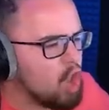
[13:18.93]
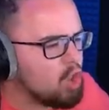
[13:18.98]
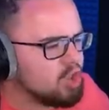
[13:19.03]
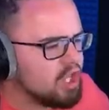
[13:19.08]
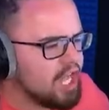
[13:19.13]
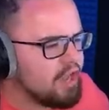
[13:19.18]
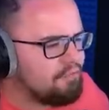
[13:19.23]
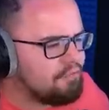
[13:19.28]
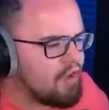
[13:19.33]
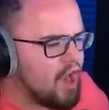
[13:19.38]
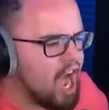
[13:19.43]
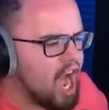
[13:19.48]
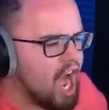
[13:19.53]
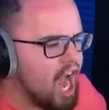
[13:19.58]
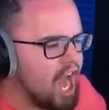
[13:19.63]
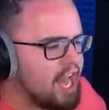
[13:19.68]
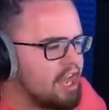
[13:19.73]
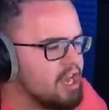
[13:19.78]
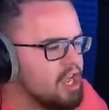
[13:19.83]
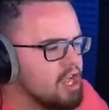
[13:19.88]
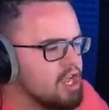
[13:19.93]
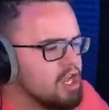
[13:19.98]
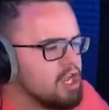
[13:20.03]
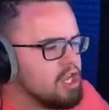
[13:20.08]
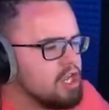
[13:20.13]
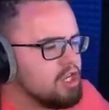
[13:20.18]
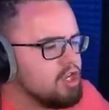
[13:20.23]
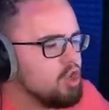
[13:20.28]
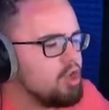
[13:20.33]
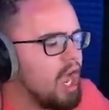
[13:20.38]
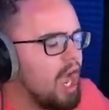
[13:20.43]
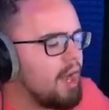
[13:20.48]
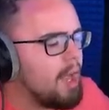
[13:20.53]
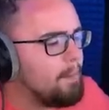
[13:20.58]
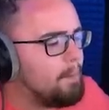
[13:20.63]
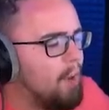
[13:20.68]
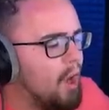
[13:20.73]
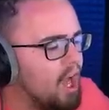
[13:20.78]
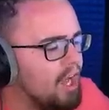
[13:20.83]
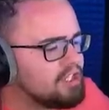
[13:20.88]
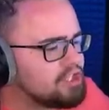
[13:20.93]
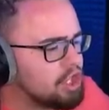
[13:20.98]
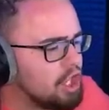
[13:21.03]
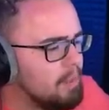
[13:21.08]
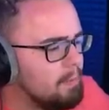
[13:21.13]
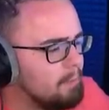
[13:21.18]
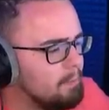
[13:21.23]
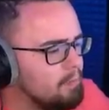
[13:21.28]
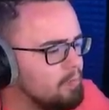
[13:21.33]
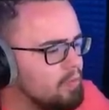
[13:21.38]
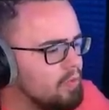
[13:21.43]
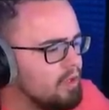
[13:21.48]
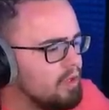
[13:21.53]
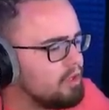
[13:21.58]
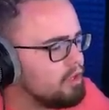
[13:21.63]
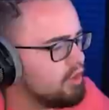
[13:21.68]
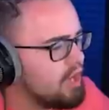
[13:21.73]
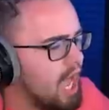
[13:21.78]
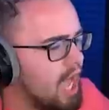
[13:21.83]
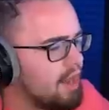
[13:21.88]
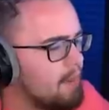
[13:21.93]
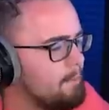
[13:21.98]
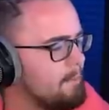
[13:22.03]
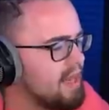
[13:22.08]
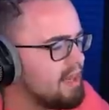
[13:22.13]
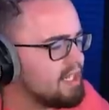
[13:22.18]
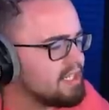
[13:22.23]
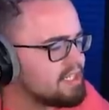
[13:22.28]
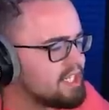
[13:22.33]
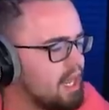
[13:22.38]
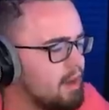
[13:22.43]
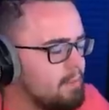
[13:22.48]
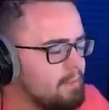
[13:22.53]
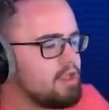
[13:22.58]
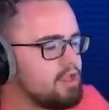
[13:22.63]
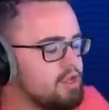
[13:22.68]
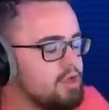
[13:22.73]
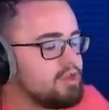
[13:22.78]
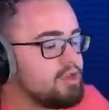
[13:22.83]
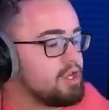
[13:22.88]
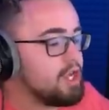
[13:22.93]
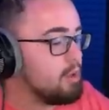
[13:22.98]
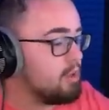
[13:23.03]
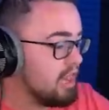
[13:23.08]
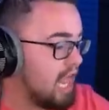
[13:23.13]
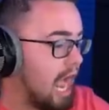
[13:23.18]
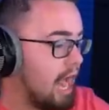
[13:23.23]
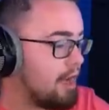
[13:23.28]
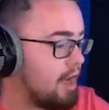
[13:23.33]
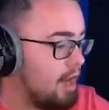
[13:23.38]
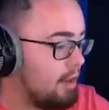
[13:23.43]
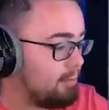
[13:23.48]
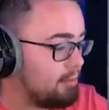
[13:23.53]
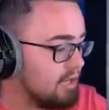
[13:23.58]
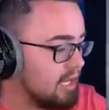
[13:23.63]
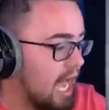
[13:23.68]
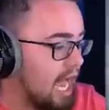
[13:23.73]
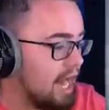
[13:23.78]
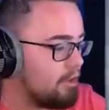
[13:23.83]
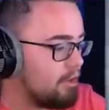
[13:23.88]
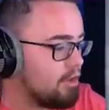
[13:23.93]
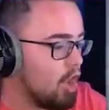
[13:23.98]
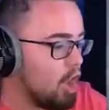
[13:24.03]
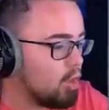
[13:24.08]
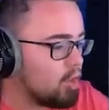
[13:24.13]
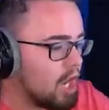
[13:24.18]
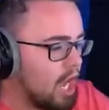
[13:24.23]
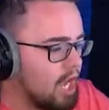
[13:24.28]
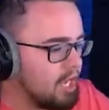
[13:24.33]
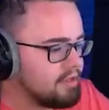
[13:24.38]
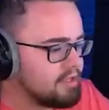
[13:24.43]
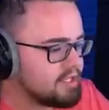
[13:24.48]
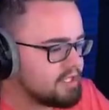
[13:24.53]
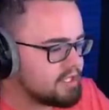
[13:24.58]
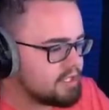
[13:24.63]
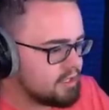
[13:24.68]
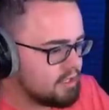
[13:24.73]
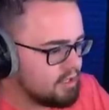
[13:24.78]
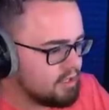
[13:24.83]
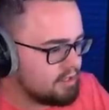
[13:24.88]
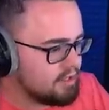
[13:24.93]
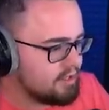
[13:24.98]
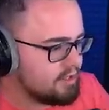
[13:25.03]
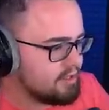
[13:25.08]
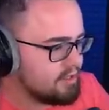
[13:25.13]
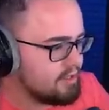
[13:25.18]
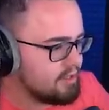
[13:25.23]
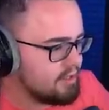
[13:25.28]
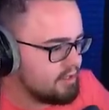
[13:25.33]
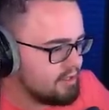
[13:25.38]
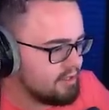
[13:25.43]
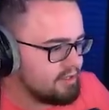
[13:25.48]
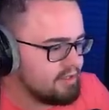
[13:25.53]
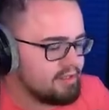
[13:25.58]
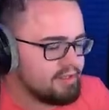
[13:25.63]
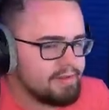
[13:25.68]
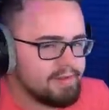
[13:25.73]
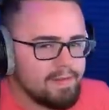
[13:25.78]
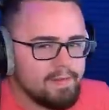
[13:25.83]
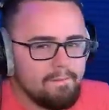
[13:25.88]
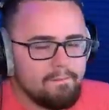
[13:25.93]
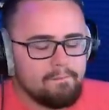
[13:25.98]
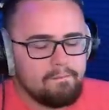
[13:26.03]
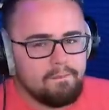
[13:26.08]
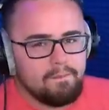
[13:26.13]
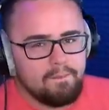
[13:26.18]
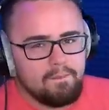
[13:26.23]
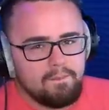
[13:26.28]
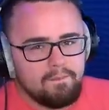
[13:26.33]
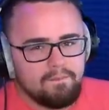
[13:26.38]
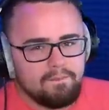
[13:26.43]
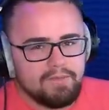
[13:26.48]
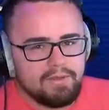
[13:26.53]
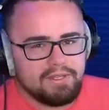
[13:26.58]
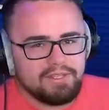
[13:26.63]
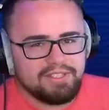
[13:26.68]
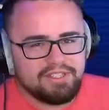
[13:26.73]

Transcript: Oh, my God. You gotta punch him. You're not a military. Line up. No guns. I'm going dark.